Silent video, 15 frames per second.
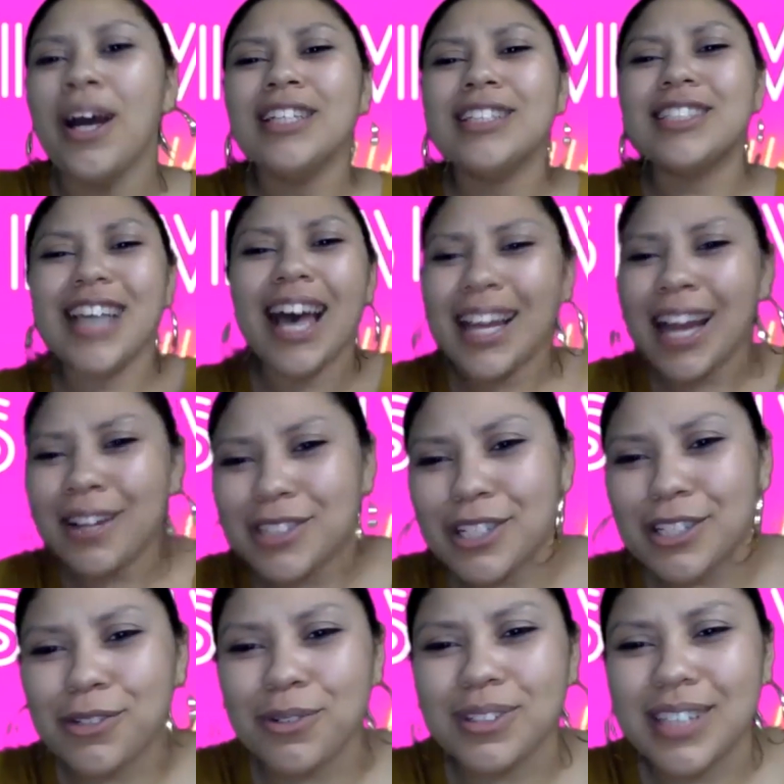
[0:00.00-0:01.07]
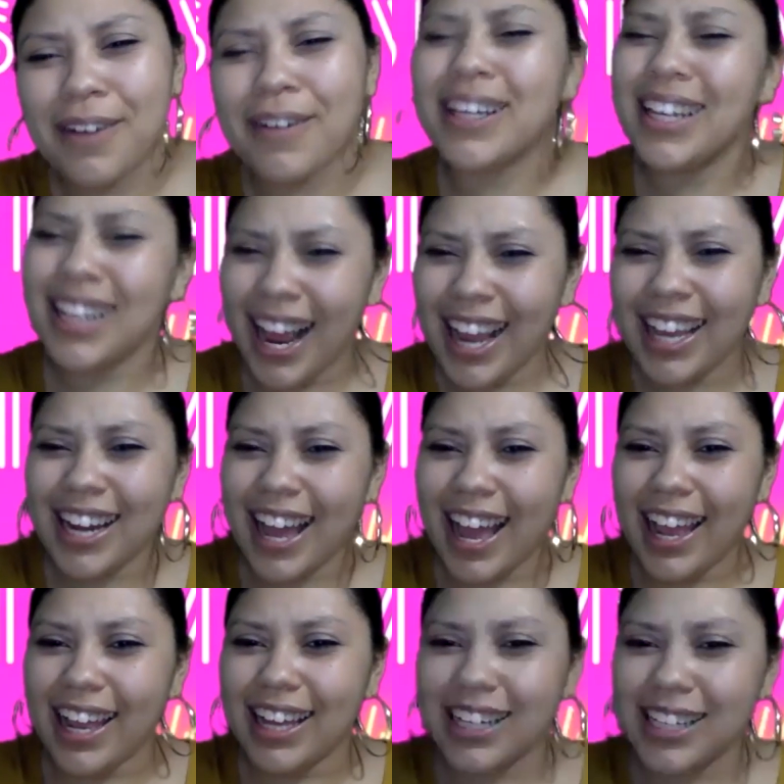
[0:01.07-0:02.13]
Shout out to you, Derek. Can I get a
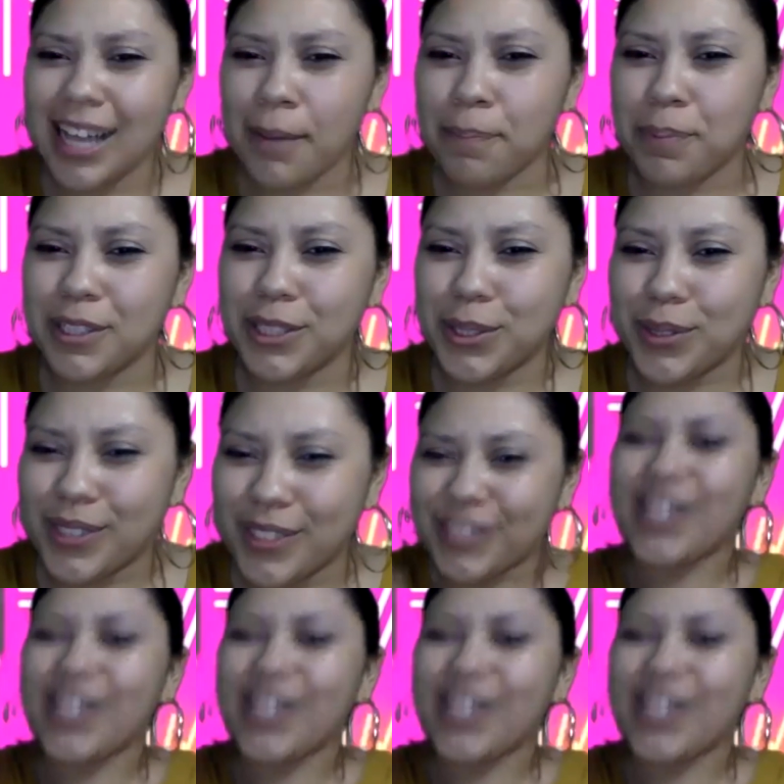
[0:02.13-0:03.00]
hand clap, producers?